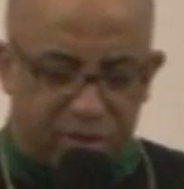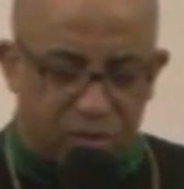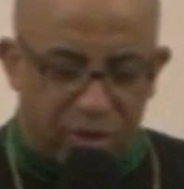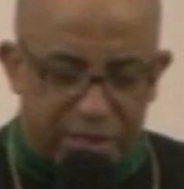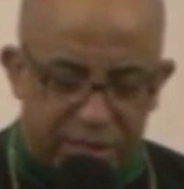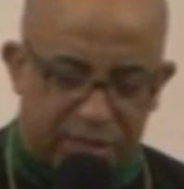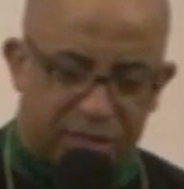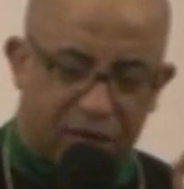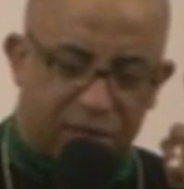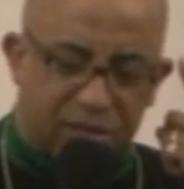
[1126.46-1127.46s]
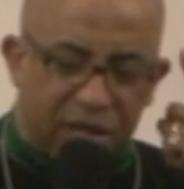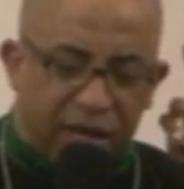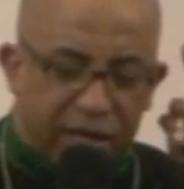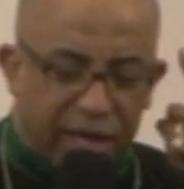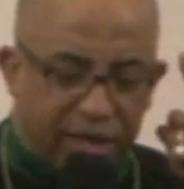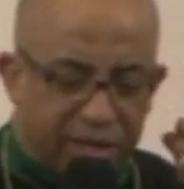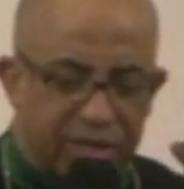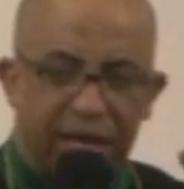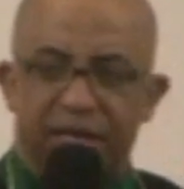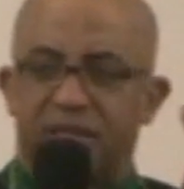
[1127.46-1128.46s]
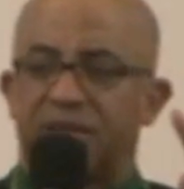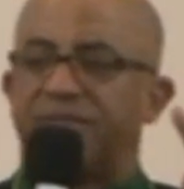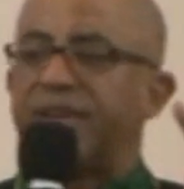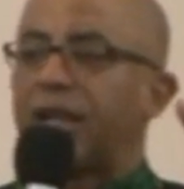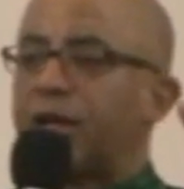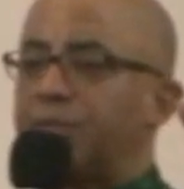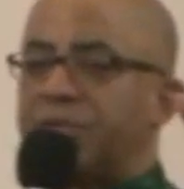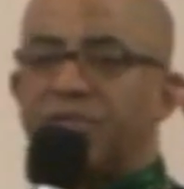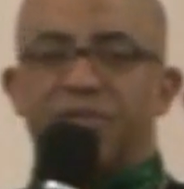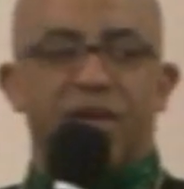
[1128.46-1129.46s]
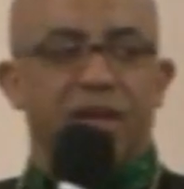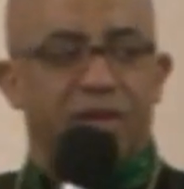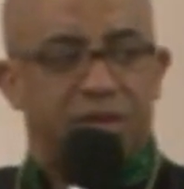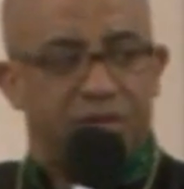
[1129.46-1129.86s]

and 26 seconds. It is a developed faith.